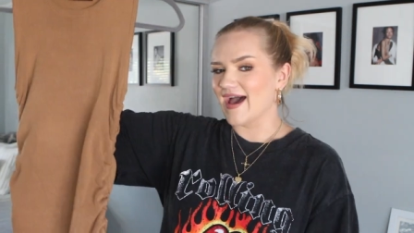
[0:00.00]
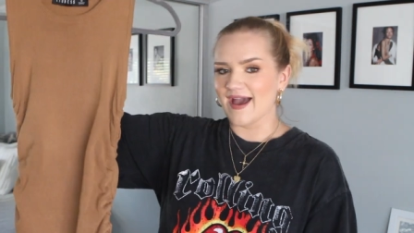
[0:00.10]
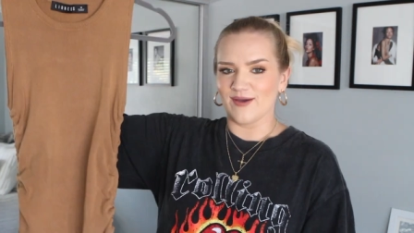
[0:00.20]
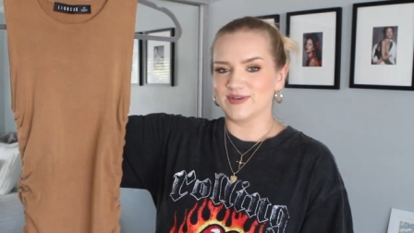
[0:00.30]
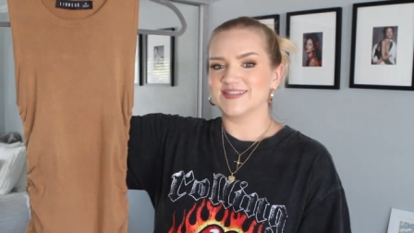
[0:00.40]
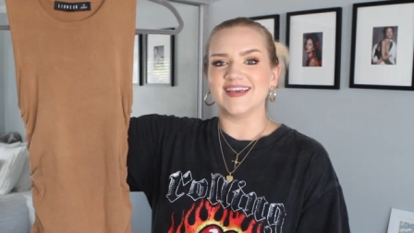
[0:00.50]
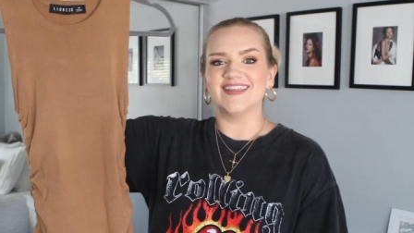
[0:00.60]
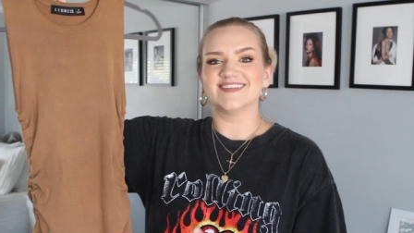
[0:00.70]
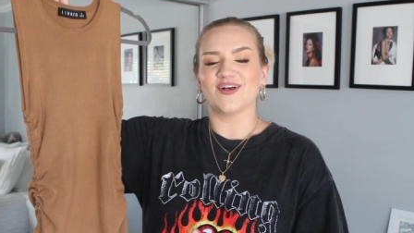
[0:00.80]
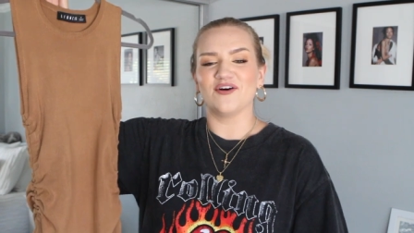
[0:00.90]
I was seeing
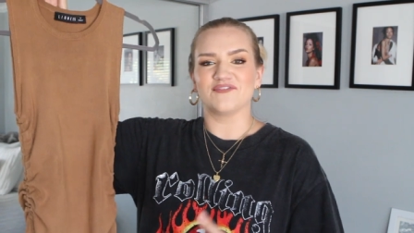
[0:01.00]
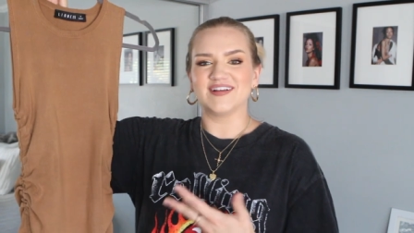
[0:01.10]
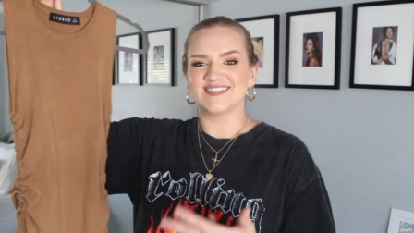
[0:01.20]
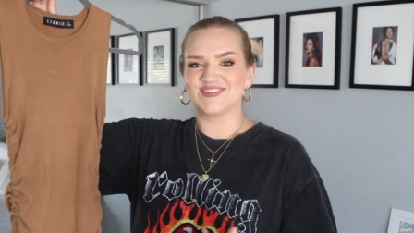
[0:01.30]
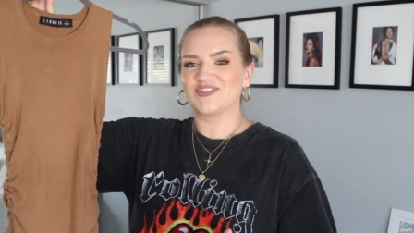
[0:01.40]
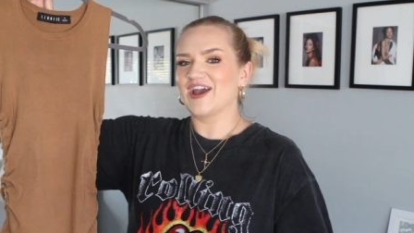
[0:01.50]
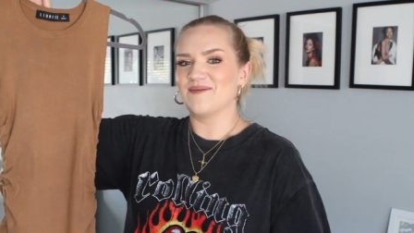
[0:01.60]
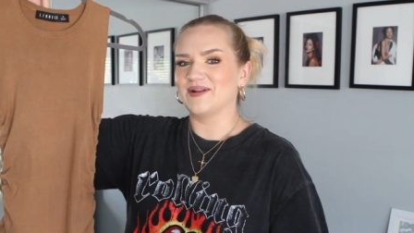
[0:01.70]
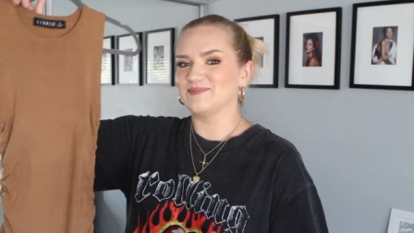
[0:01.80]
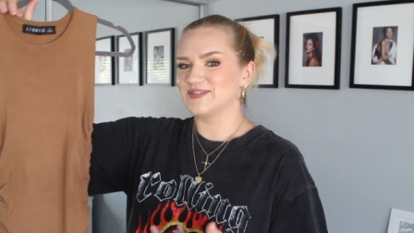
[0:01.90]
this all over
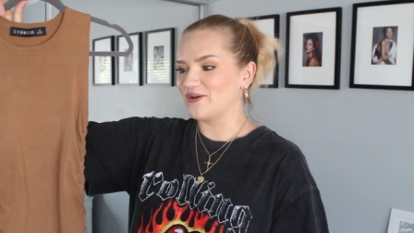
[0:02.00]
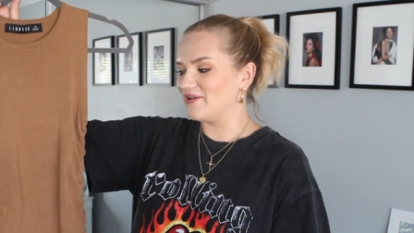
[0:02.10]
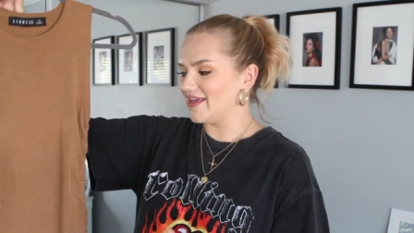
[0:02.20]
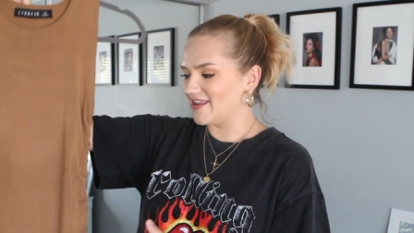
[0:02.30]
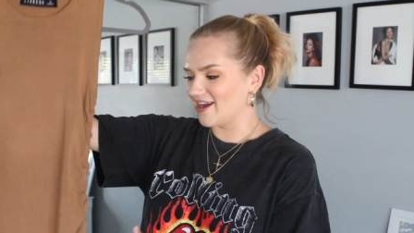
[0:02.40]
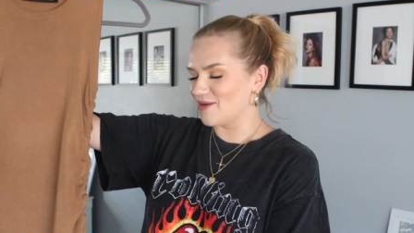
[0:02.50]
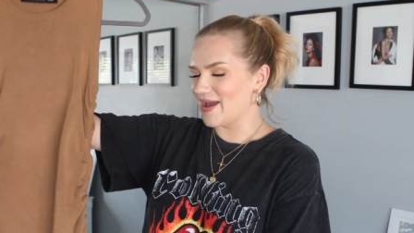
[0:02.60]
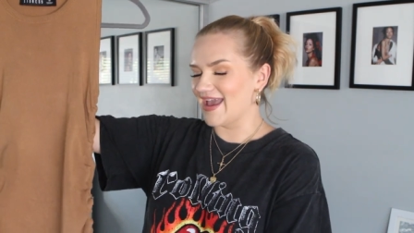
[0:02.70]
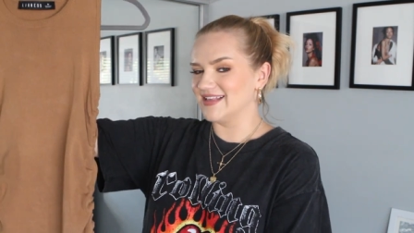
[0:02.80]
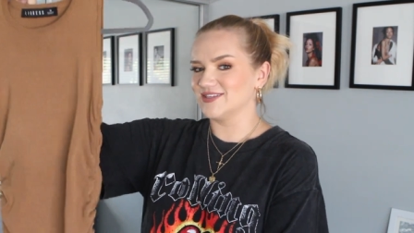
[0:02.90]
Instagram and I'm so glad that I got my
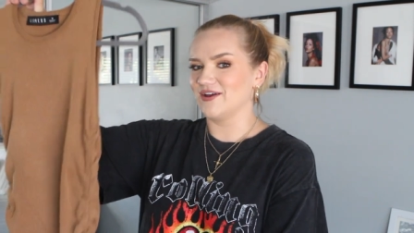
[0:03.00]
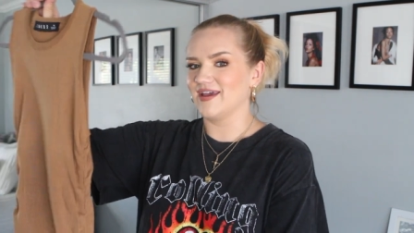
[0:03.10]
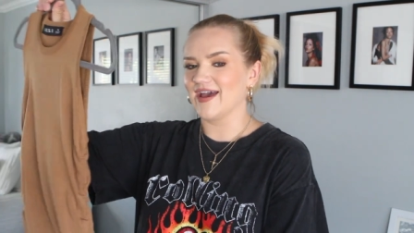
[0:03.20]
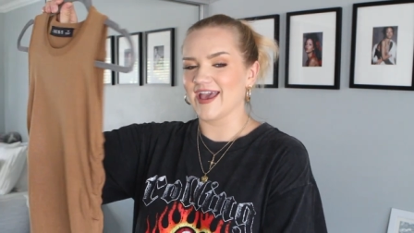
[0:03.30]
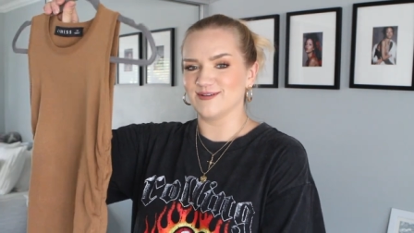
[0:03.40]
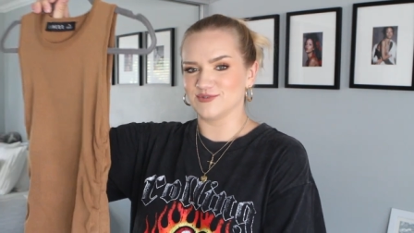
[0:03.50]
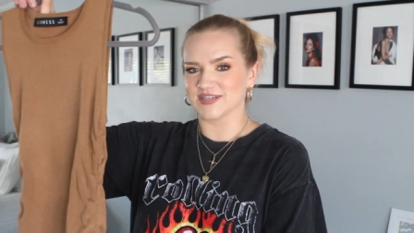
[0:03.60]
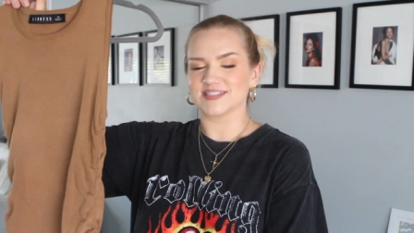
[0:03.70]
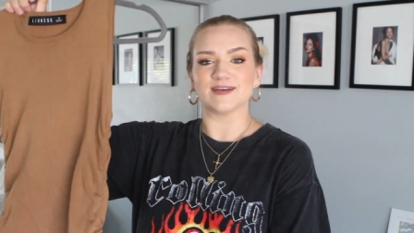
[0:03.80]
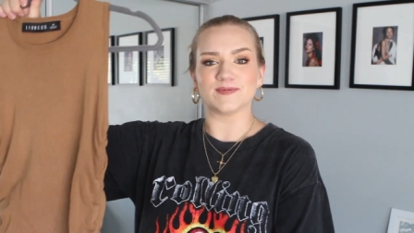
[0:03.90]
hands on it. I am
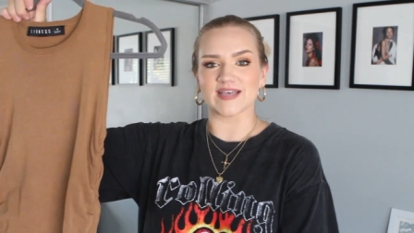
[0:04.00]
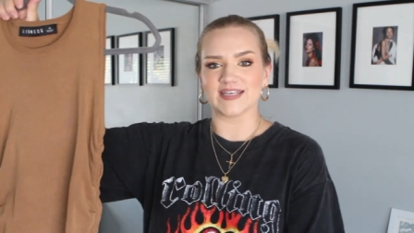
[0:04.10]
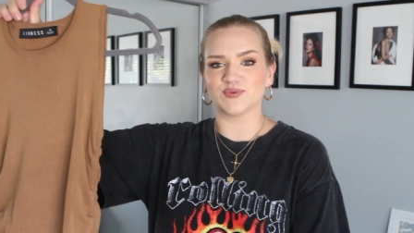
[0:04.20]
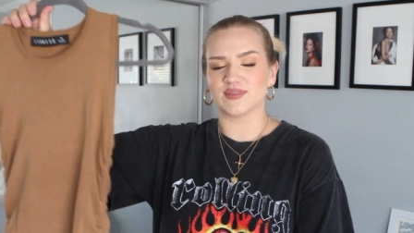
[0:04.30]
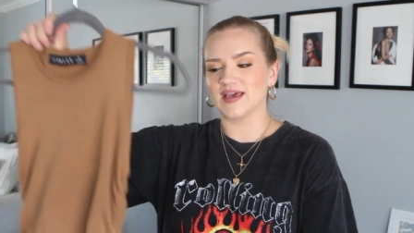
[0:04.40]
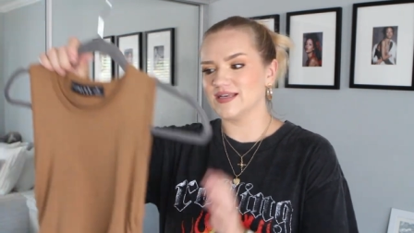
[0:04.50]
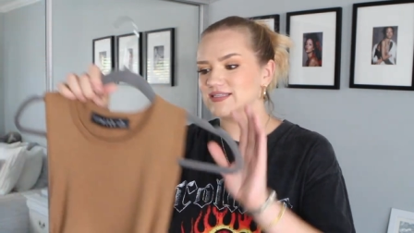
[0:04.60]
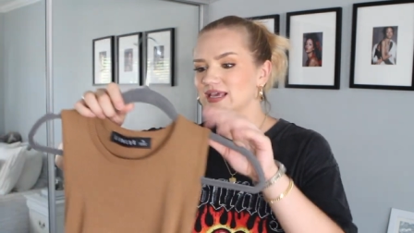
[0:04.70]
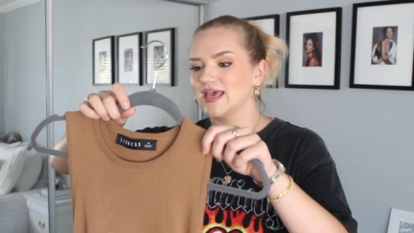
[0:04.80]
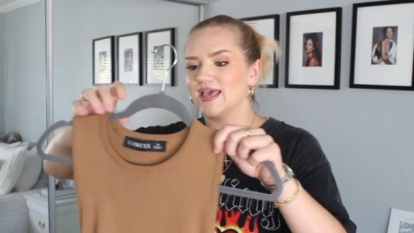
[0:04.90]
just obsessed with
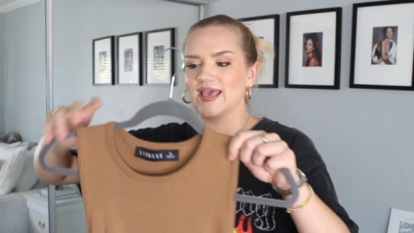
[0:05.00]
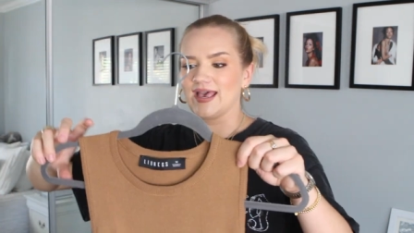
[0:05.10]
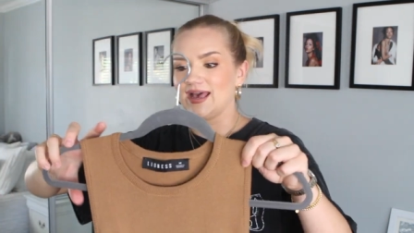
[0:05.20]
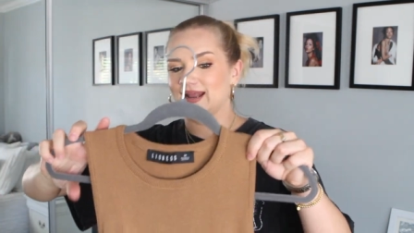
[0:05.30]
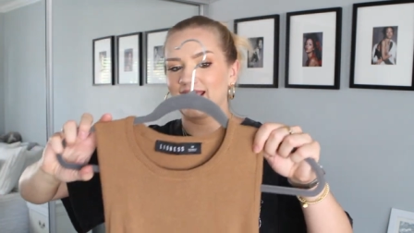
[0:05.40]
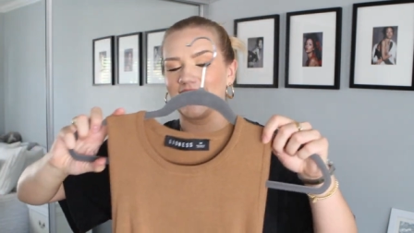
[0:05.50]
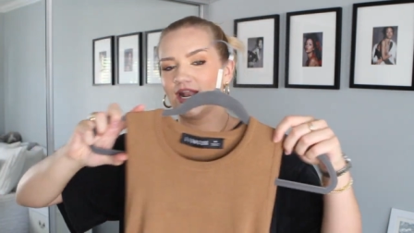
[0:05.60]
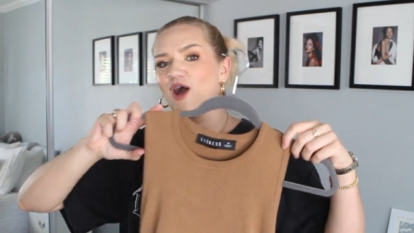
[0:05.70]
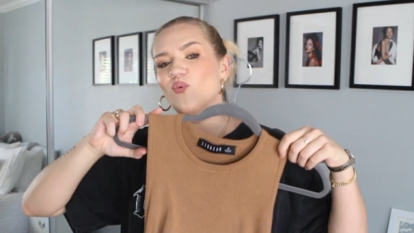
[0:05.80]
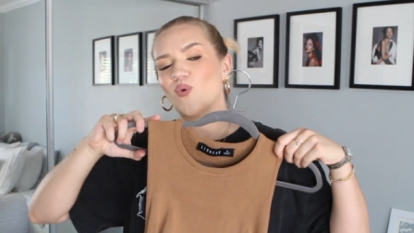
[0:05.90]
this. And And I
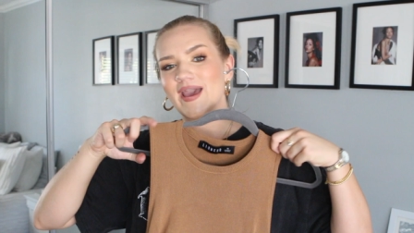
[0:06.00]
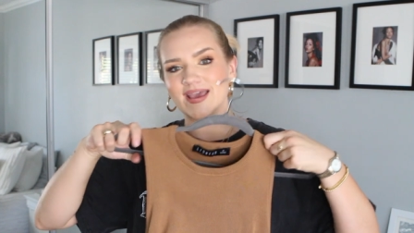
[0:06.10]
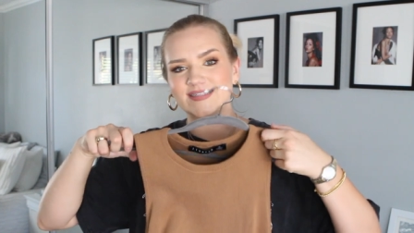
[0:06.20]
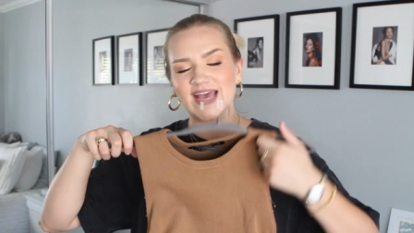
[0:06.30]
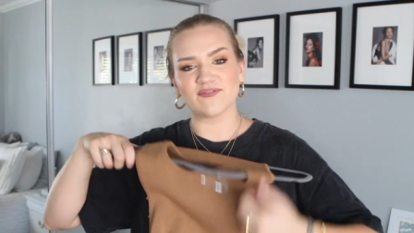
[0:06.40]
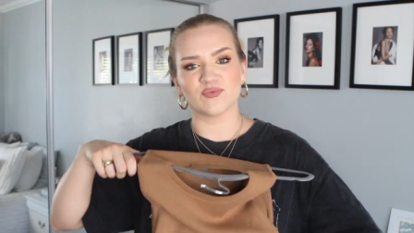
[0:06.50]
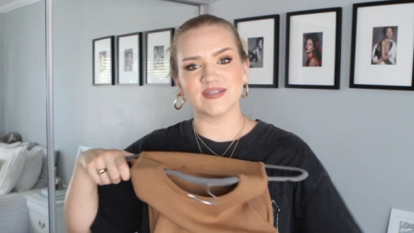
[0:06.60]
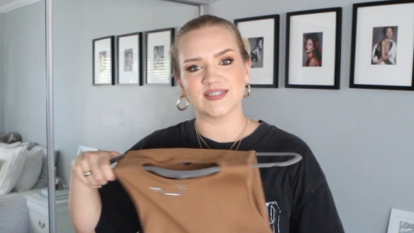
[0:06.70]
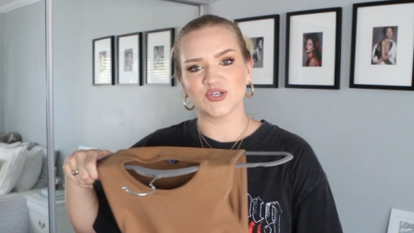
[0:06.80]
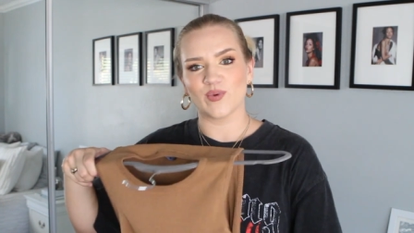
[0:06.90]
cannot wait to have a
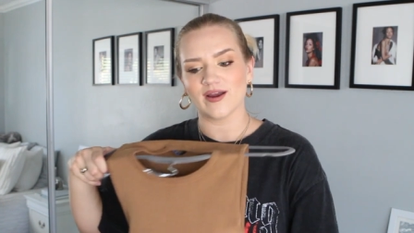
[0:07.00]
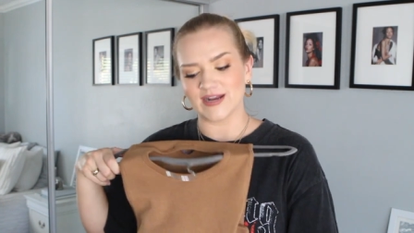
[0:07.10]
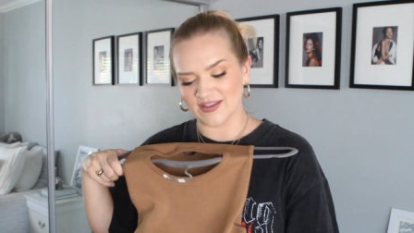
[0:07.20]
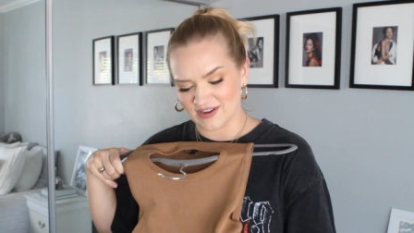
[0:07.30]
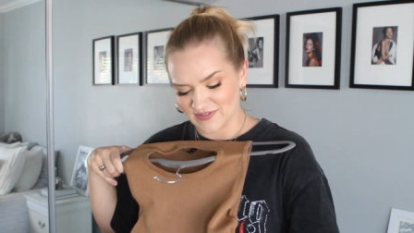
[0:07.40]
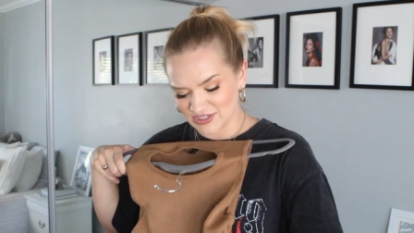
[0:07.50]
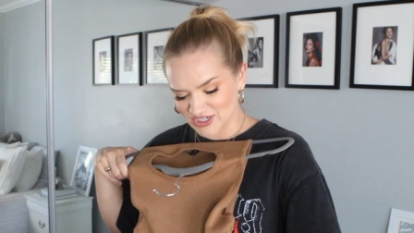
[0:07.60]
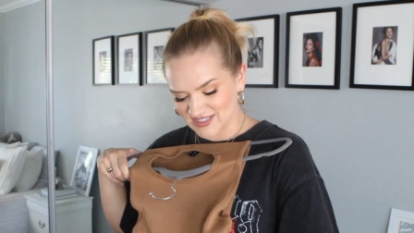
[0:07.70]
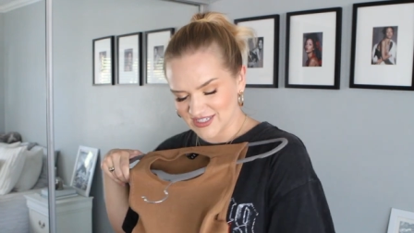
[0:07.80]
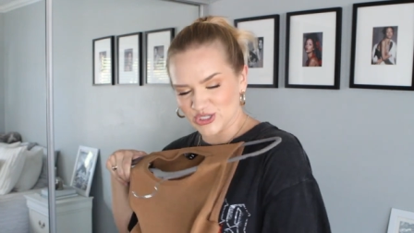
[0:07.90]
reason to wear it, even if it's
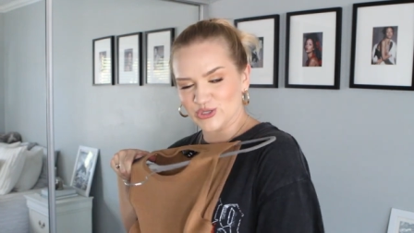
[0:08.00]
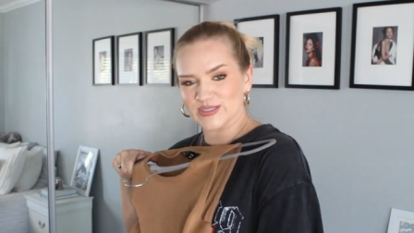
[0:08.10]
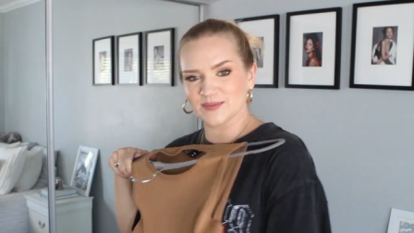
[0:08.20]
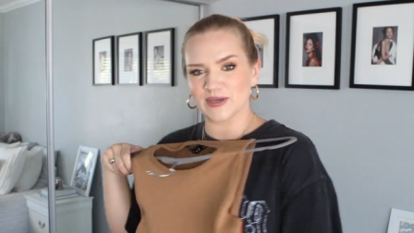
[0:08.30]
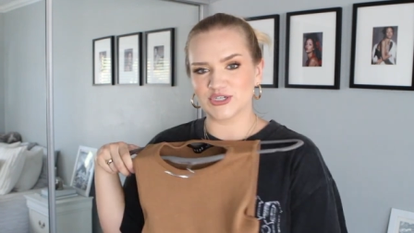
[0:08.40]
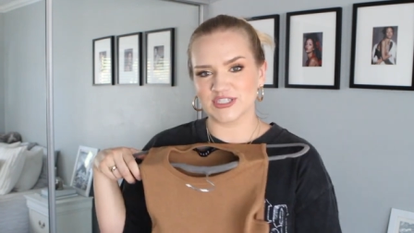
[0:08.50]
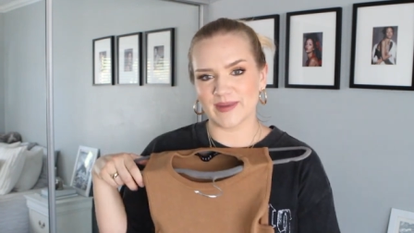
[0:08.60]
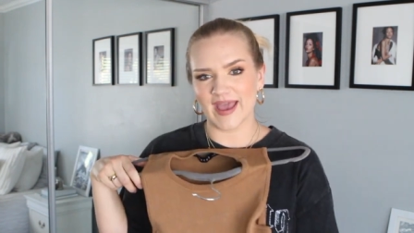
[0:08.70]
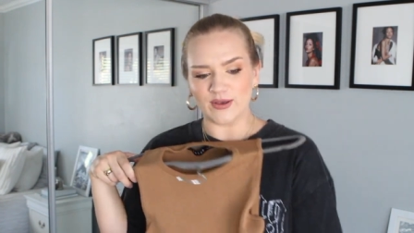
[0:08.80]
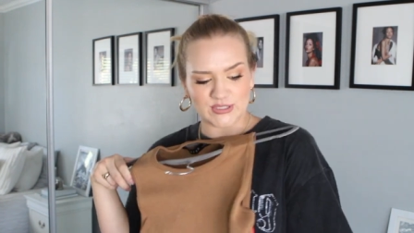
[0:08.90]
just to shoot some pictures in
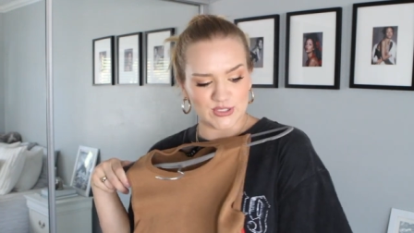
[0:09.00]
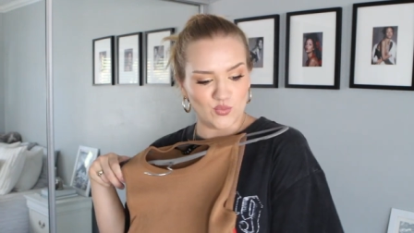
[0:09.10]
my house,